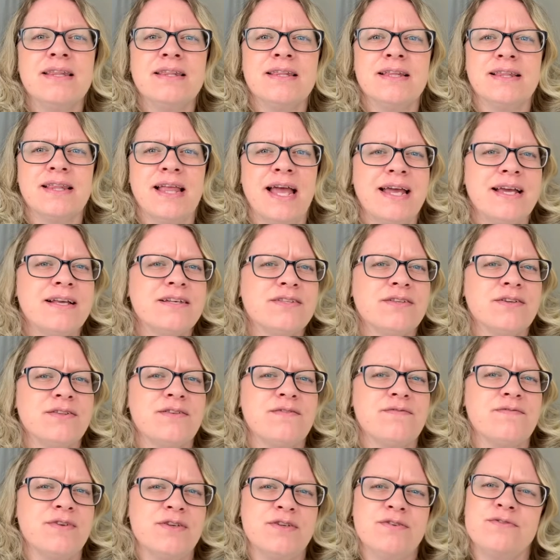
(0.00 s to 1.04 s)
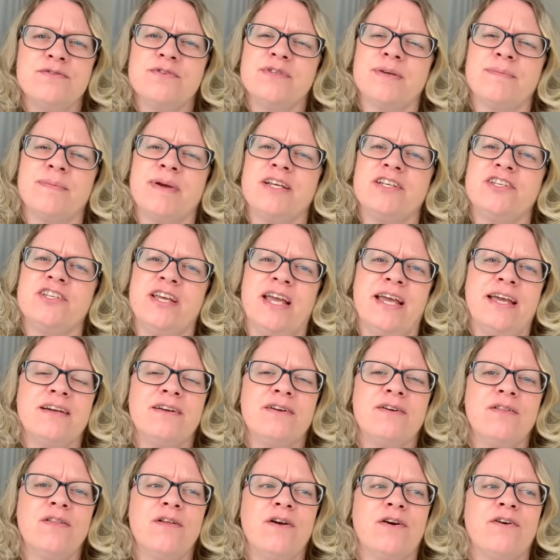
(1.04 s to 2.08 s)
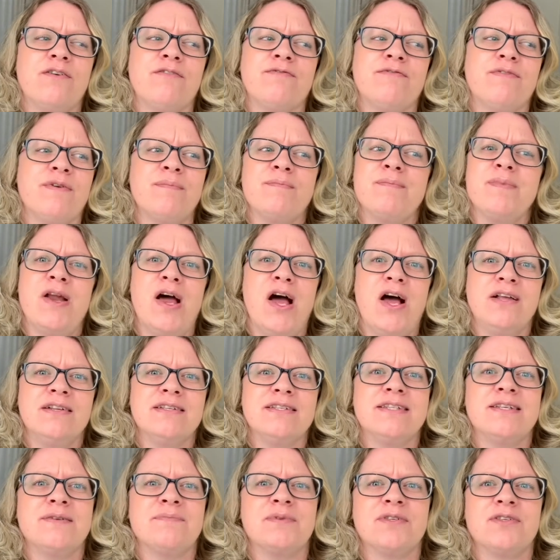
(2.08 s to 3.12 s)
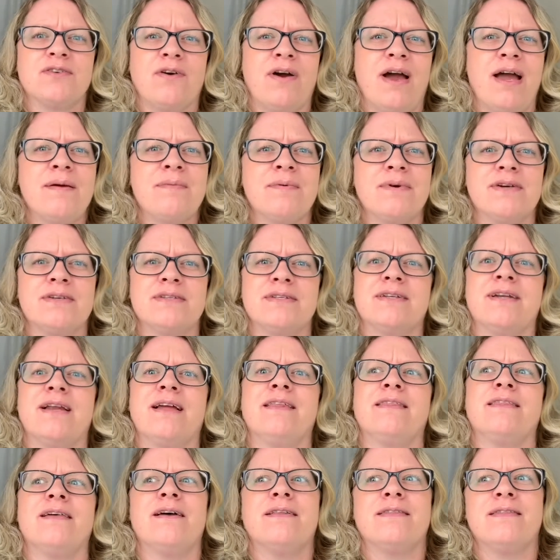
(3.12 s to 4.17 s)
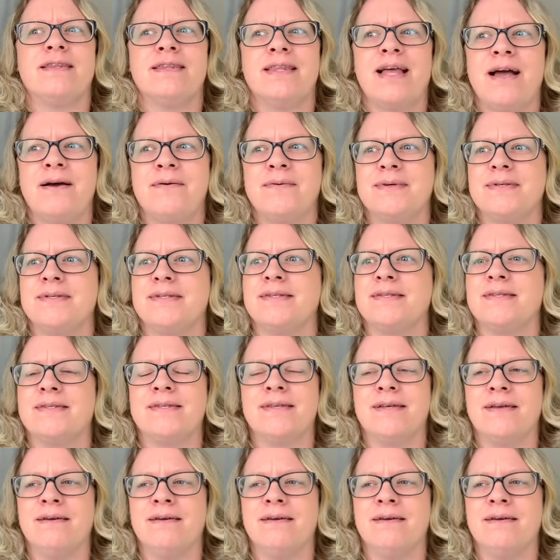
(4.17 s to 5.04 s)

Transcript: likes or the views on my channel are from non-subscribers. And I thought that was